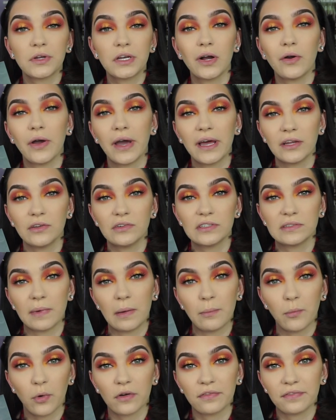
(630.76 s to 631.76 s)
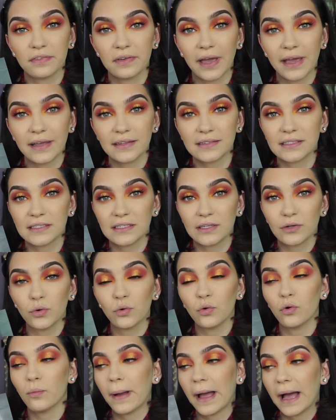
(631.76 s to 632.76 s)
I'm gonna go ahead and use my Morphe 8C
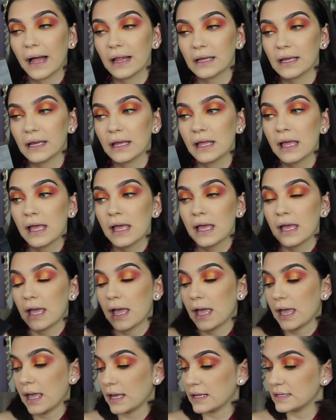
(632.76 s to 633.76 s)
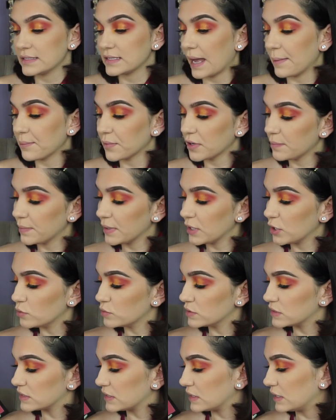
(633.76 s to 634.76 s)
Cool palette, and I'm gonna be
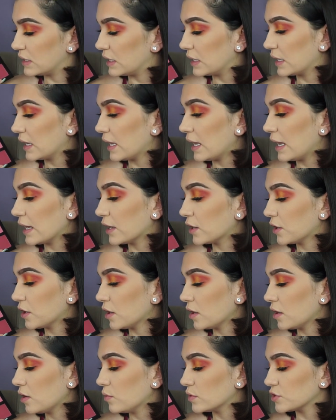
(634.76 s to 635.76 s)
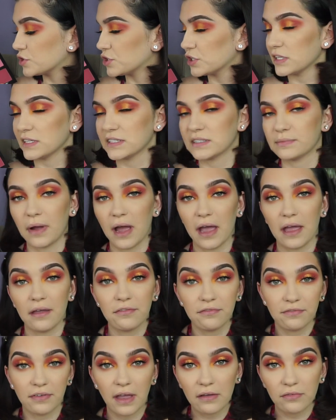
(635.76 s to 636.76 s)
using It Girl, which is my
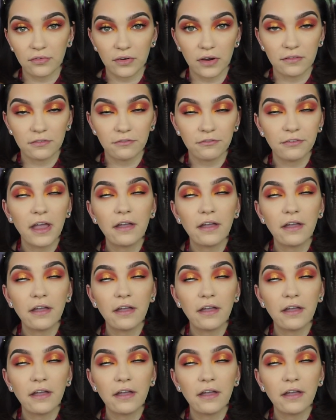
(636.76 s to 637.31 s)
favorite